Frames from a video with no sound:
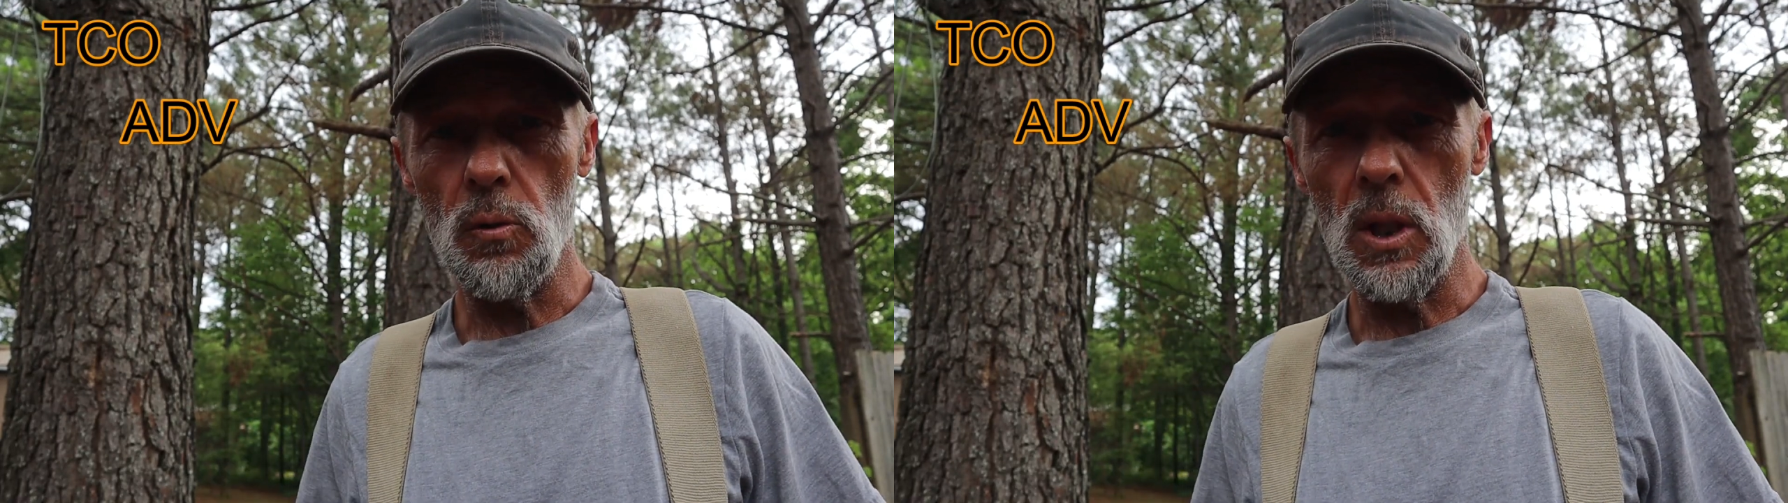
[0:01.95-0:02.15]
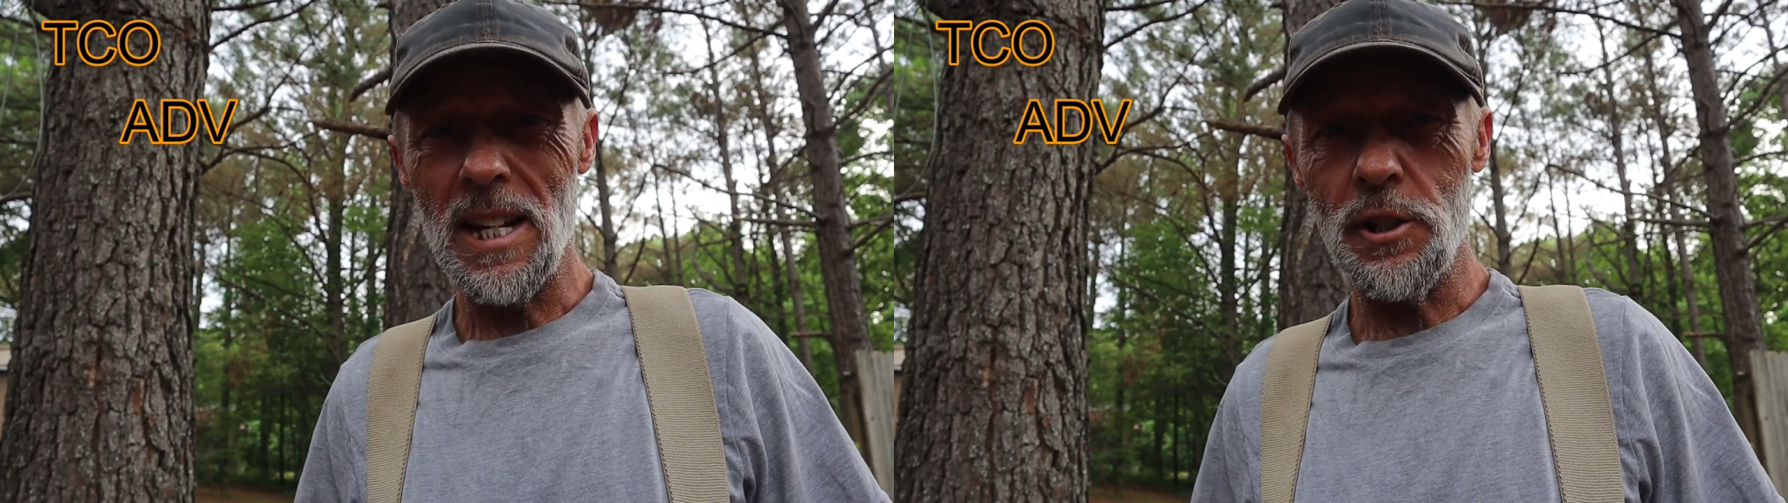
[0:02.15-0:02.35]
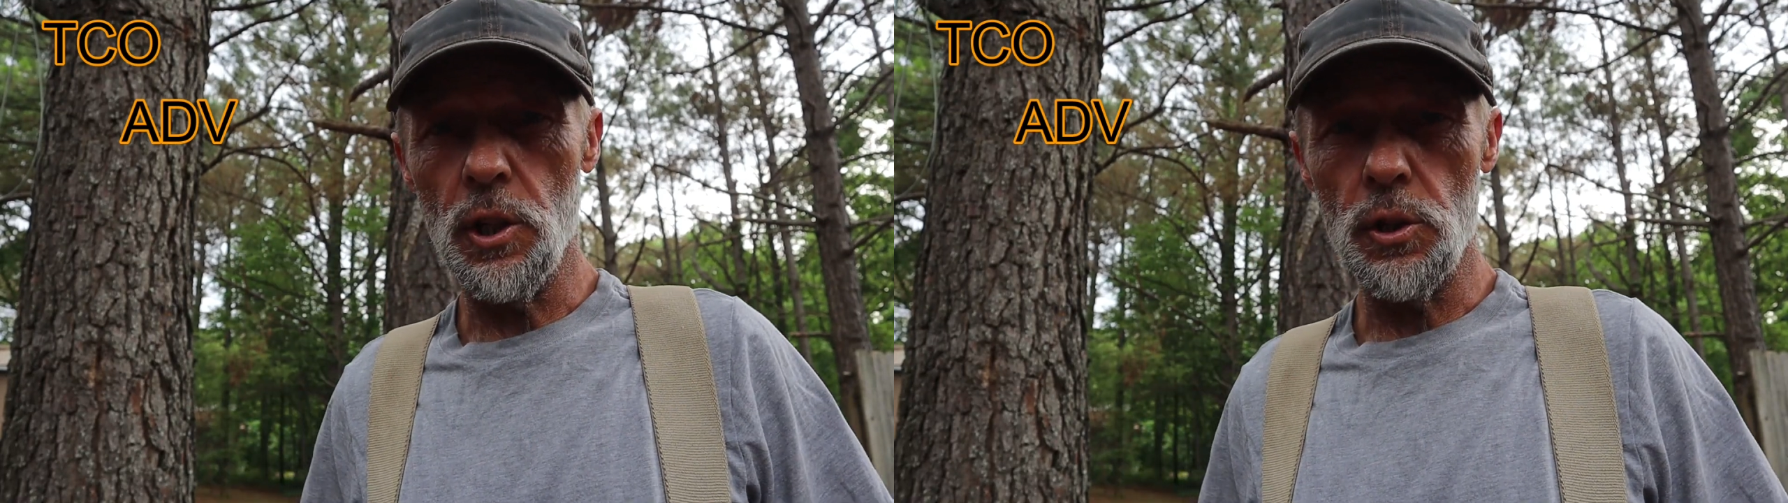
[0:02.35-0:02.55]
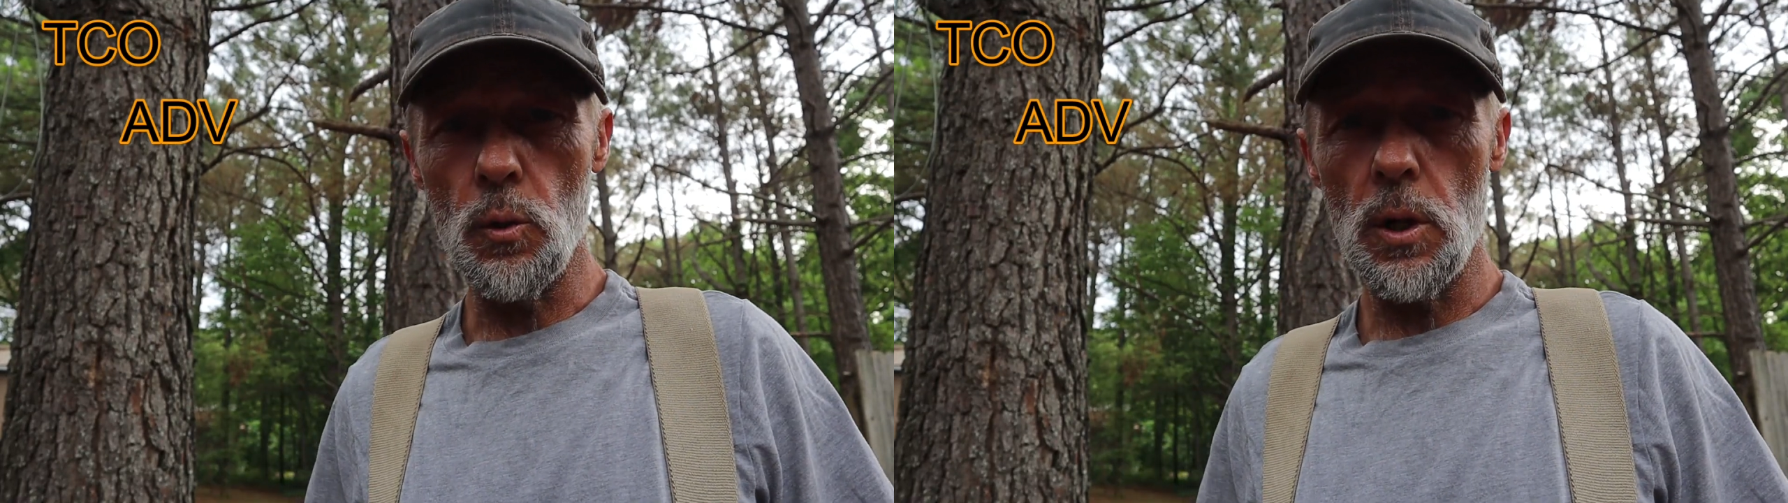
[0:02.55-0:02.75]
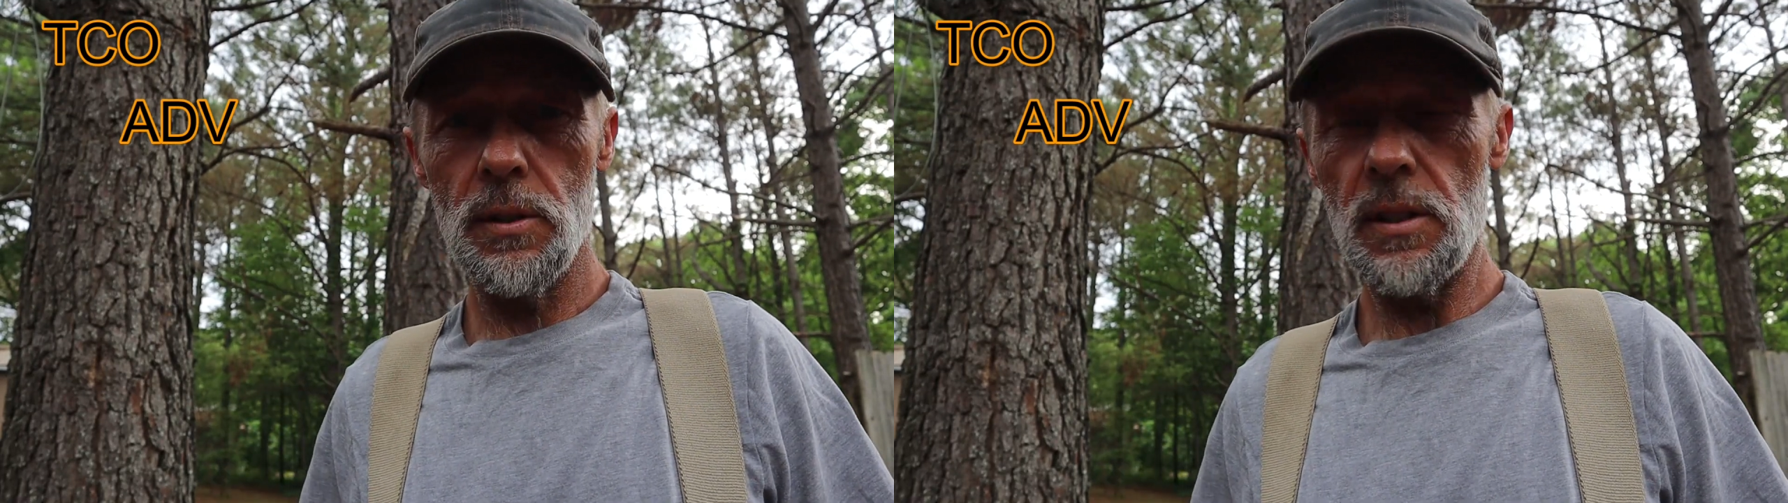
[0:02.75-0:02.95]
So glad you could
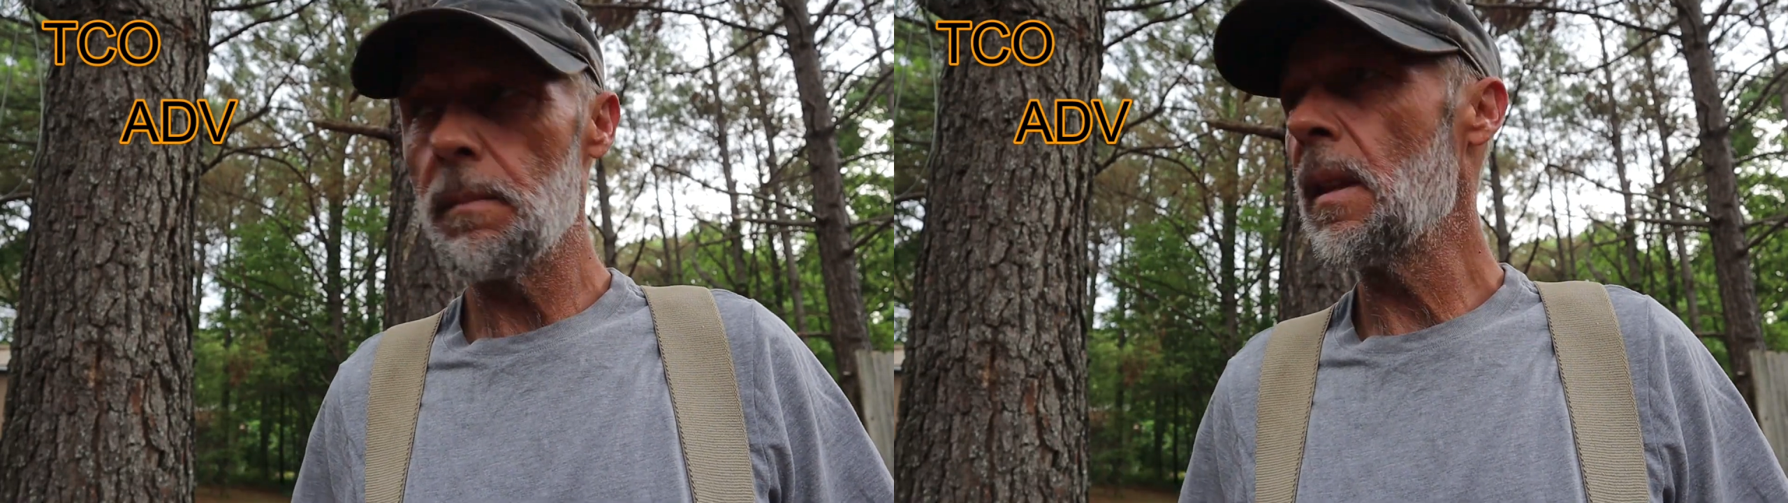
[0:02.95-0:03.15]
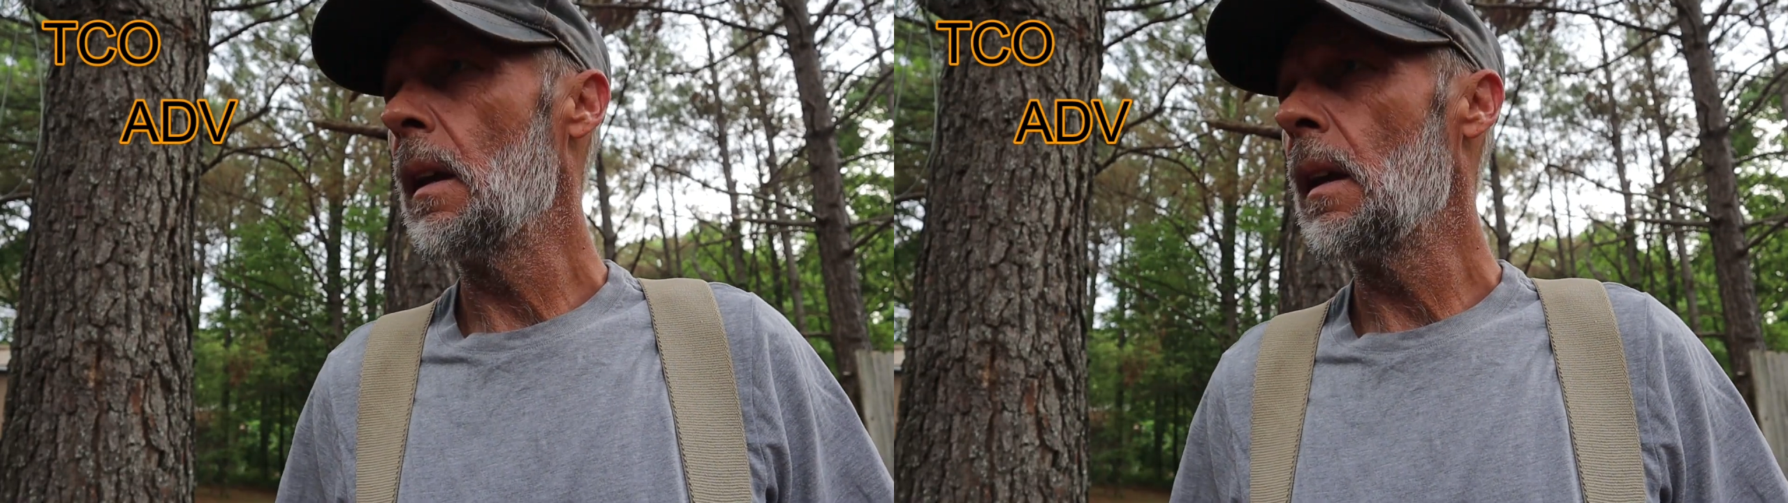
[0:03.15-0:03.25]
join us.